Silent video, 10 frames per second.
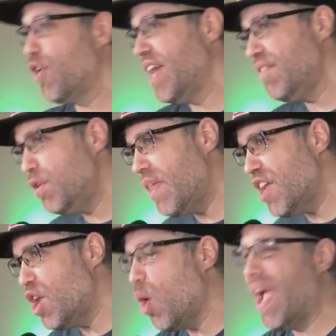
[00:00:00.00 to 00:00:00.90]
Now, for any of
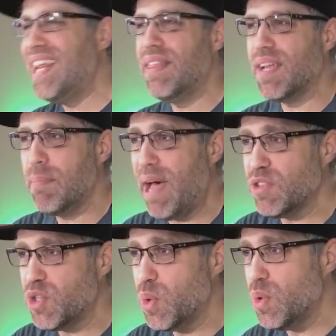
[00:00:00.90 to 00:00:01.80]
you that know anything
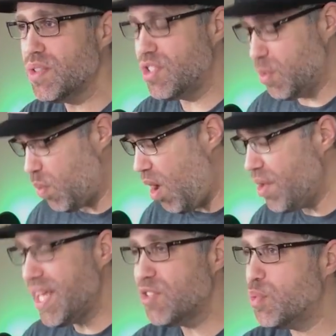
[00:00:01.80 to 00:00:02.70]
about tools,
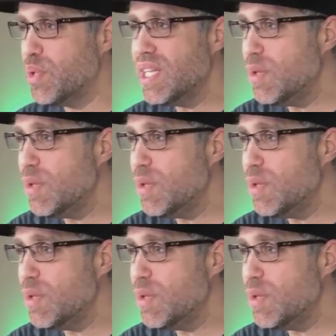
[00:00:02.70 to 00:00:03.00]
Dewalt is